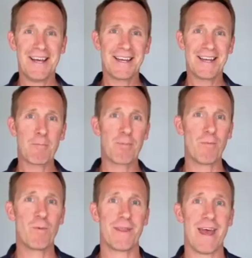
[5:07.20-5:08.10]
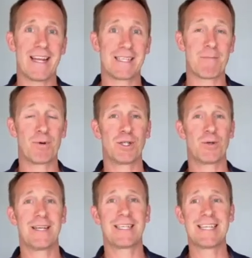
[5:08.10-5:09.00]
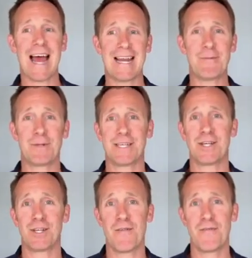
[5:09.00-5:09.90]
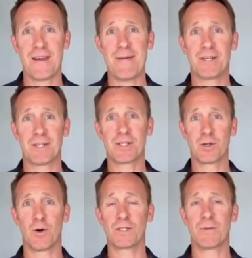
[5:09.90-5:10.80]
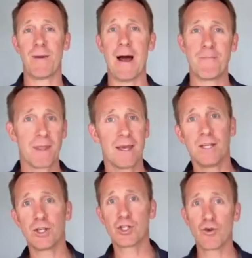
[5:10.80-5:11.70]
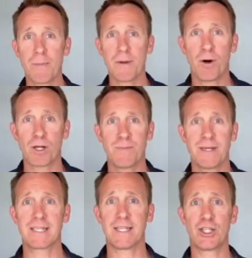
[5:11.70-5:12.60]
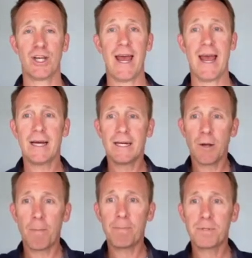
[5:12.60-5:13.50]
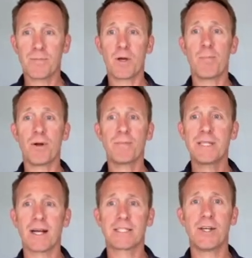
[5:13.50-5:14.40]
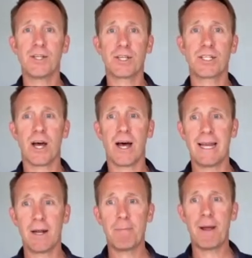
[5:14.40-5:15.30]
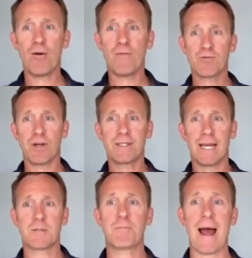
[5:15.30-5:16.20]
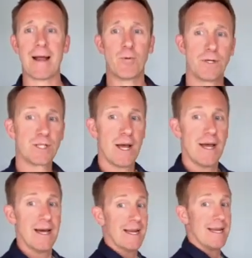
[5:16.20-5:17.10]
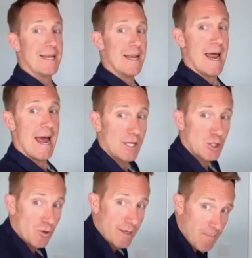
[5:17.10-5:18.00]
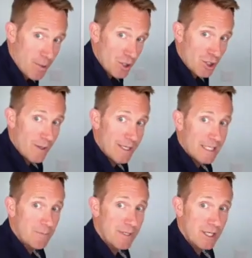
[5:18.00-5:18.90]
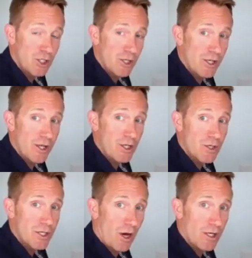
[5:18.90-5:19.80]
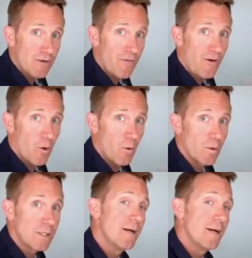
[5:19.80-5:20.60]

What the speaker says: The problem with that is it puts you in exactly the position that Phoebe just talked about. You drop your bottom into the chair, your bottom tucks under you slightly, the pelvis rotates backwards, and it naturally puts you into this position that you start to fold.